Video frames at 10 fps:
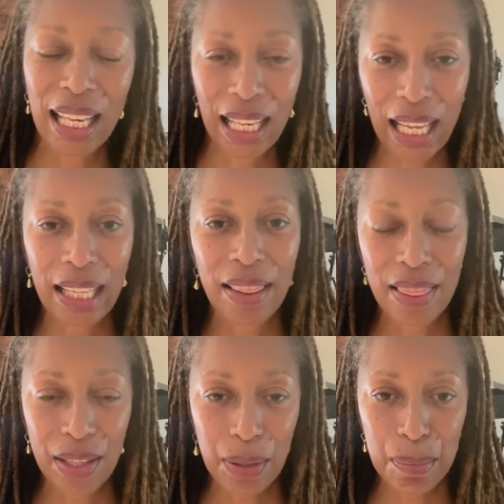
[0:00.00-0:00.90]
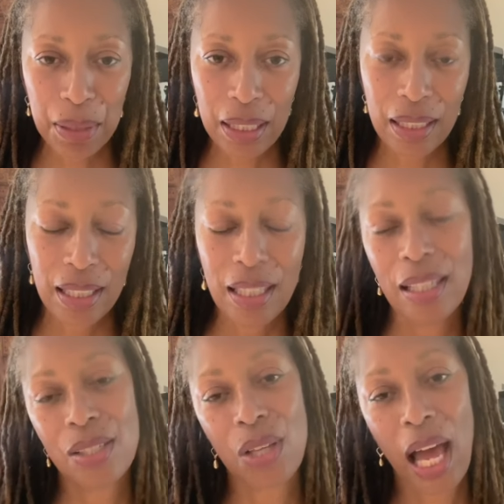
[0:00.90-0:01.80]
light therapy.
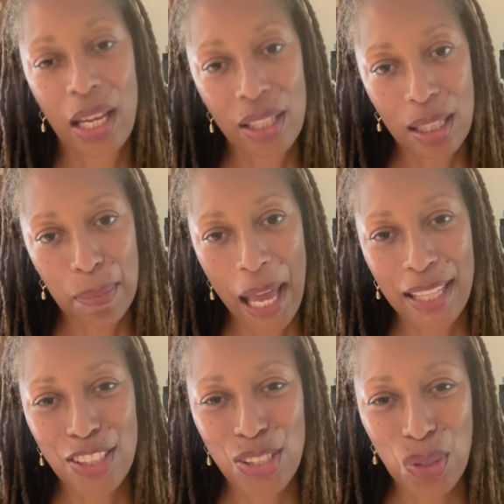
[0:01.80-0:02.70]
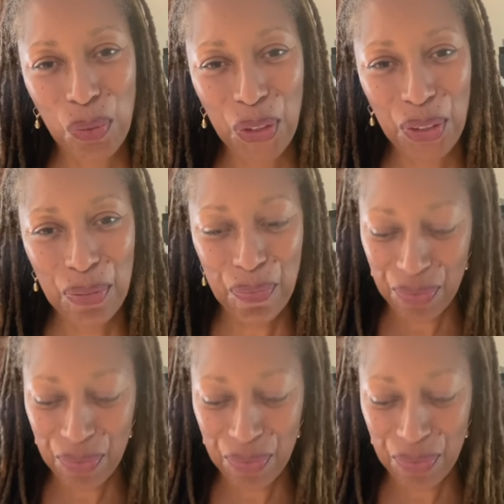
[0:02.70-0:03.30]
So how do the patches work?